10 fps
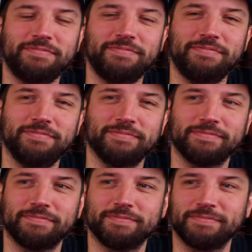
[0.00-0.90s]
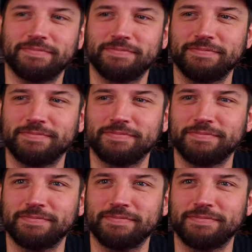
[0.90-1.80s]

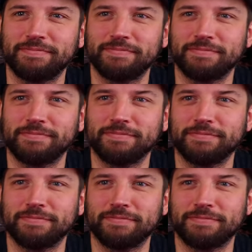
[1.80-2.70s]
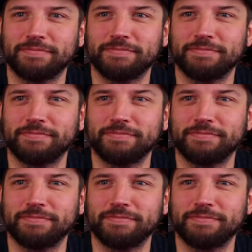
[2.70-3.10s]
This person isn't speaking.